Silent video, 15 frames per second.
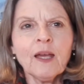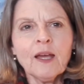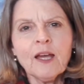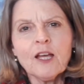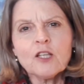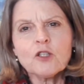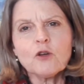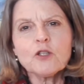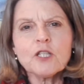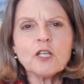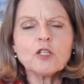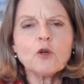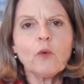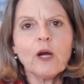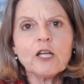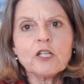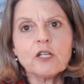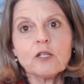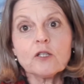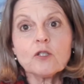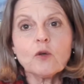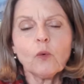So
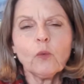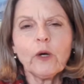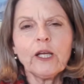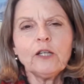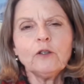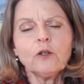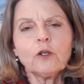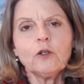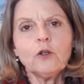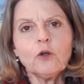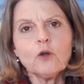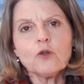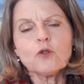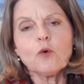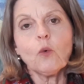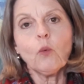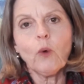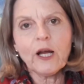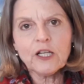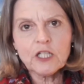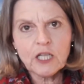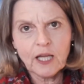situations where you can use one
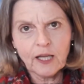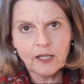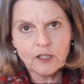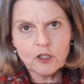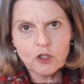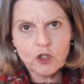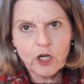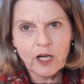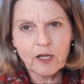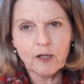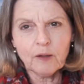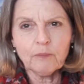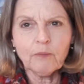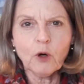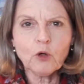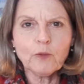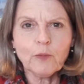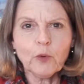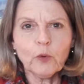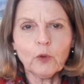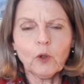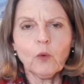tag to track
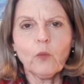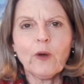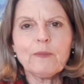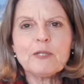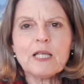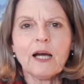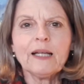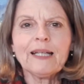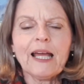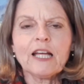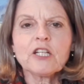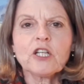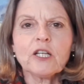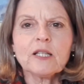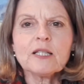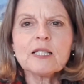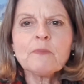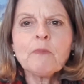multiple website actions